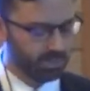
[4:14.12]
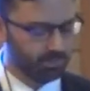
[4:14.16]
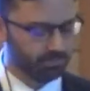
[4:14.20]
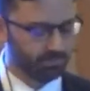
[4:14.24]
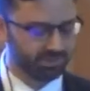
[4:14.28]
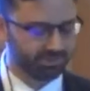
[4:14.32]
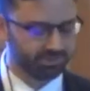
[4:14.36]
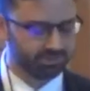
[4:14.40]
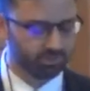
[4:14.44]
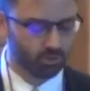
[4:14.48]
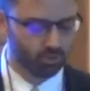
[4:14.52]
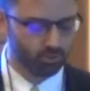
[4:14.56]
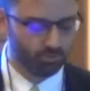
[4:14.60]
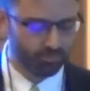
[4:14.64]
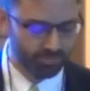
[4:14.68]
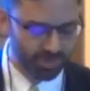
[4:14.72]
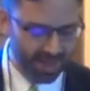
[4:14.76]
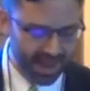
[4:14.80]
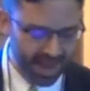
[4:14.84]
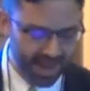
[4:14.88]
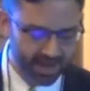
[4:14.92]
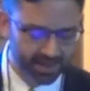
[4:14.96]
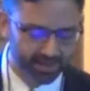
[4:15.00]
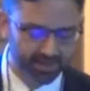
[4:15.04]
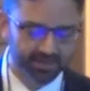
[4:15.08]
He must go
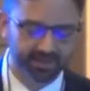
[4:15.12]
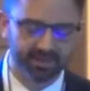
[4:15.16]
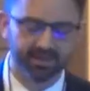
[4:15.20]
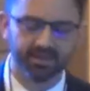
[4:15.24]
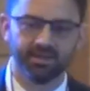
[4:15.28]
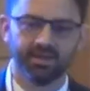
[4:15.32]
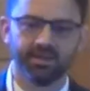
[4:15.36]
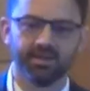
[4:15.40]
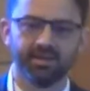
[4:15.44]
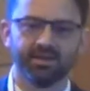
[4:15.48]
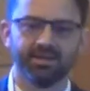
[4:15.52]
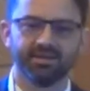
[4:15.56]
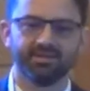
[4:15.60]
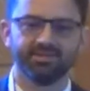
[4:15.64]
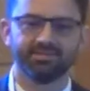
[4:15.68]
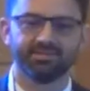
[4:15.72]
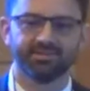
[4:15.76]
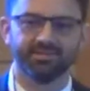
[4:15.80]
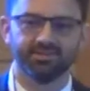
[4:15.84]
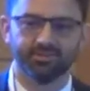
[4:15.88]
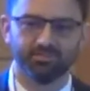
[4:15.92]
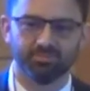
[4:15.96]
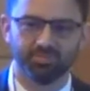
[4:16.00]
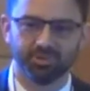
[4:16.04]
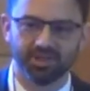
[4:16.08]
back
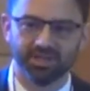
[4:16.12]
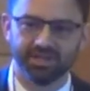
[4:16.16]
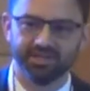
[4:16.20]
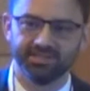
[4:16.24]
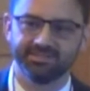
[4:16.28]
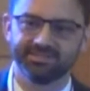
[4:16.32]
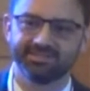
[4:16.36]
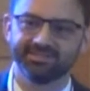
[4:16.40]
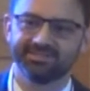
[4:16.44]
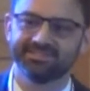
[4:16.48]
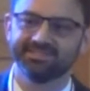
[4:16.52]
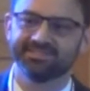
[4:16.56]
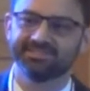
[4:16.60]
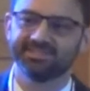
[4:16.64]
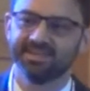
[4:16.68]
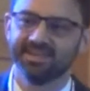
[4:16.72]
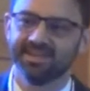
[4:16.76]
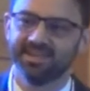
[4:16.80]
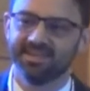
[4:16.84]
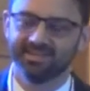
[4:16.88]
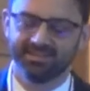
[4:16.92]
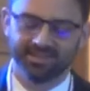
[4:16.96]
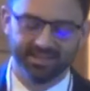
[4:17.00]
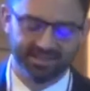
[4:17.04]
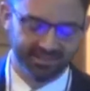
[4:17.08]
to the place
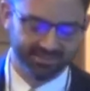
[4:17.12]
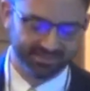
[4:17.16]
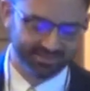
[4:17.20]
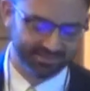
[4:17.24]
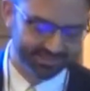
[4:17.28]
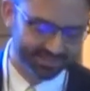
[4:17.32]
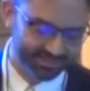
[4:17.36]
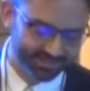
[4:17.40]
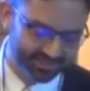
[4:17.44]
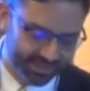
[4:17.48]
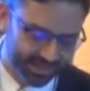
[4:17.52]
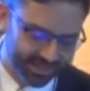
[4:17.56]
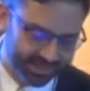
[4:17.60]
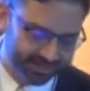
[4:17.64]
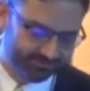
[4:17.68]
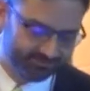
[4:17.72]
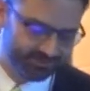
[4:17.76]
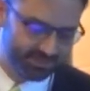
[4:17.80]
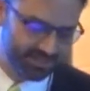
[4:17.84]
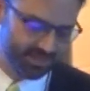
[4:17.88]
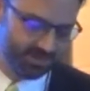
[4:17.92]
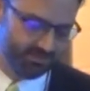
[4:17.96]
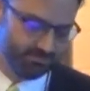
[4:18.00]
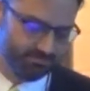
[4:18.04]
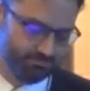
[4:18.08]
that
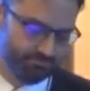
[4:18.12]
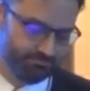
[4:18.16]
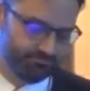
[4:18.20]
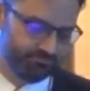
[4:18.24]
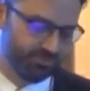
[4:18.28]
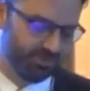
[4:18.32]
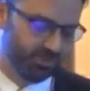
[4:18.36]
enslaved him,